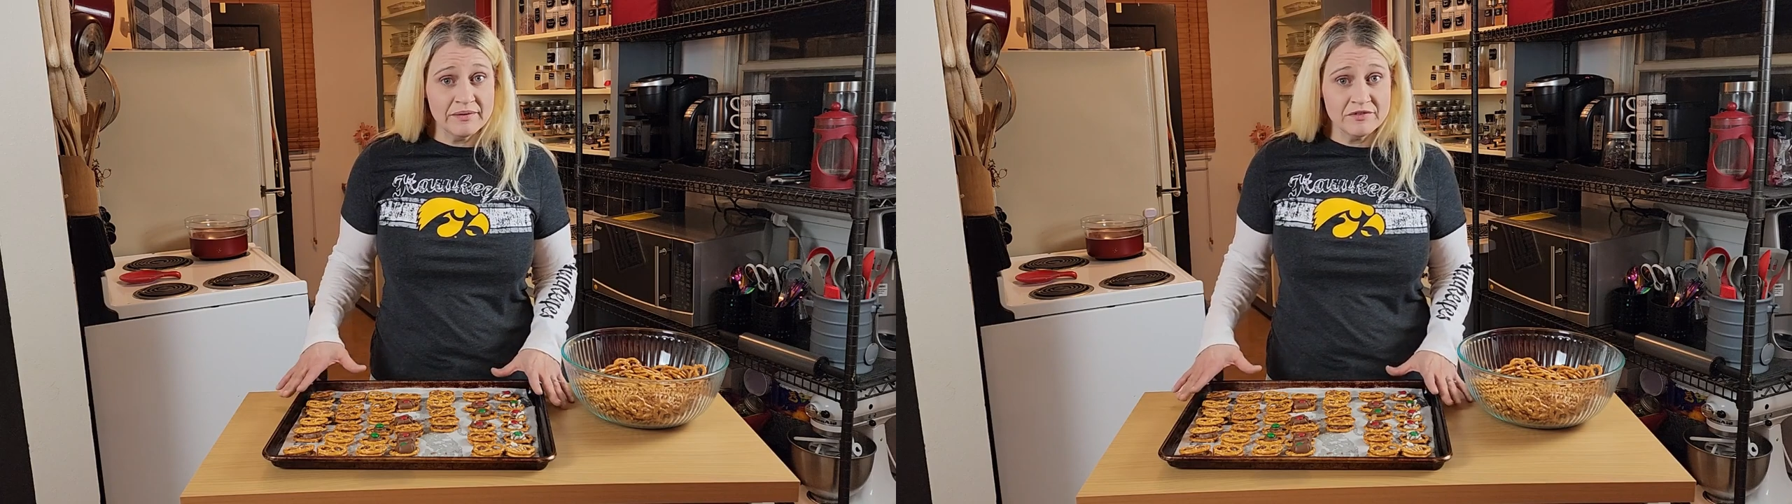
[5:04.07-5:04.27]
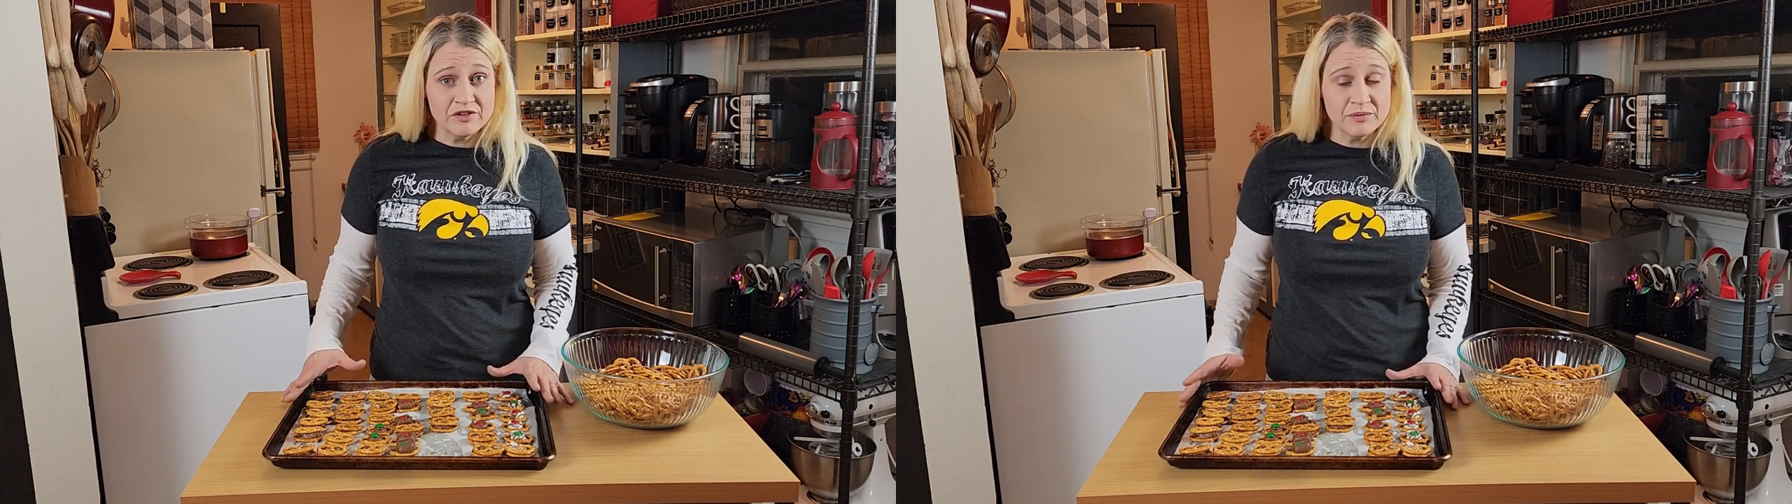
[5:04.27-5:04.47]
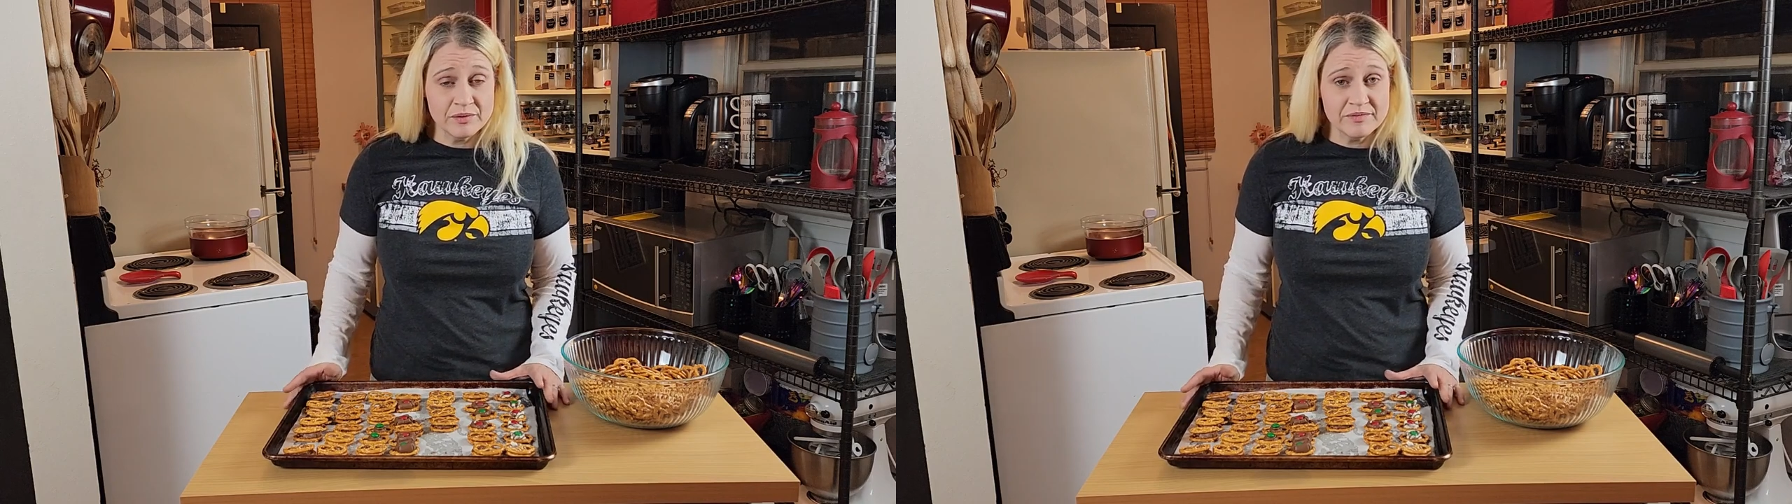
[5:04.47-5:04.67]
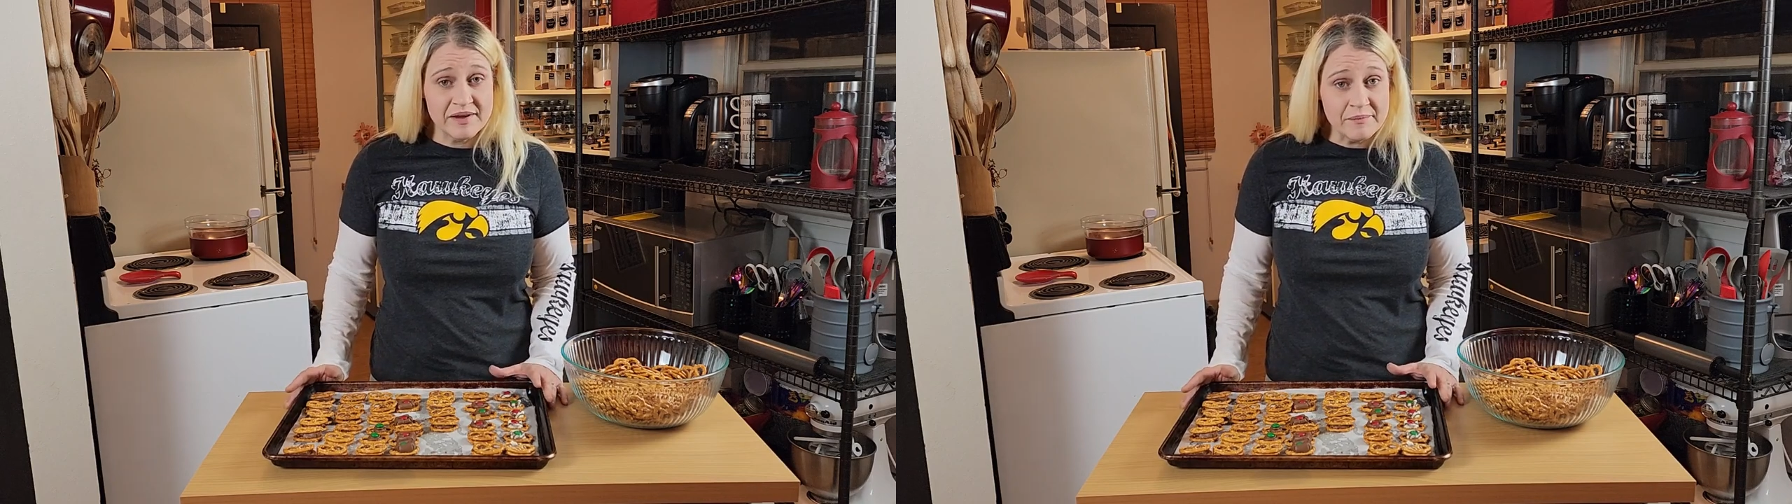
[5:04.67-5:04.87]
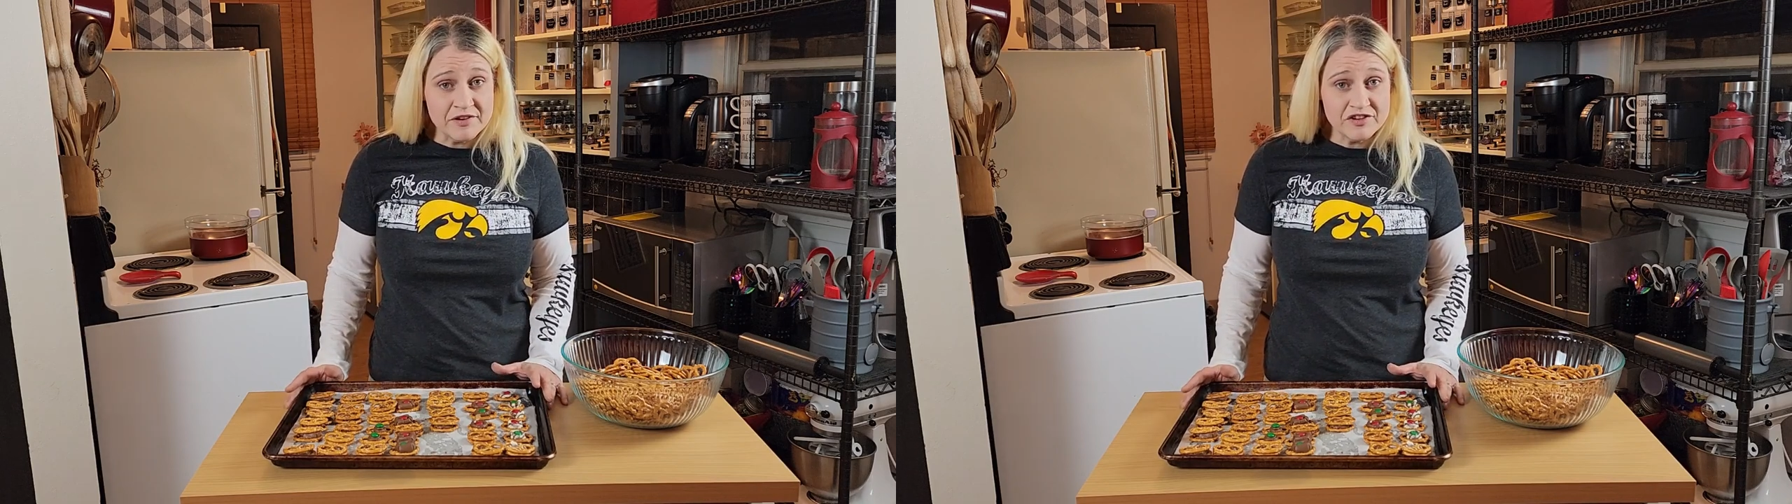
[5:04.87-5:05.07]
them to room
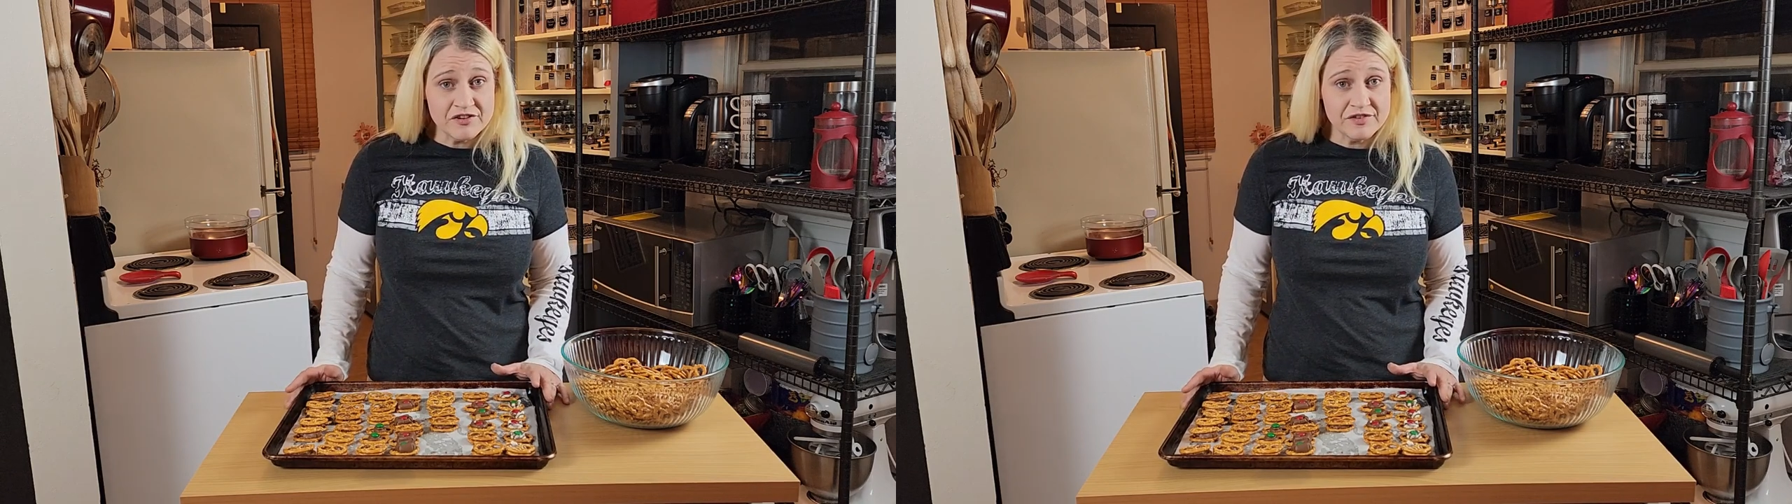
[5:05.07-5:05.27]
temperature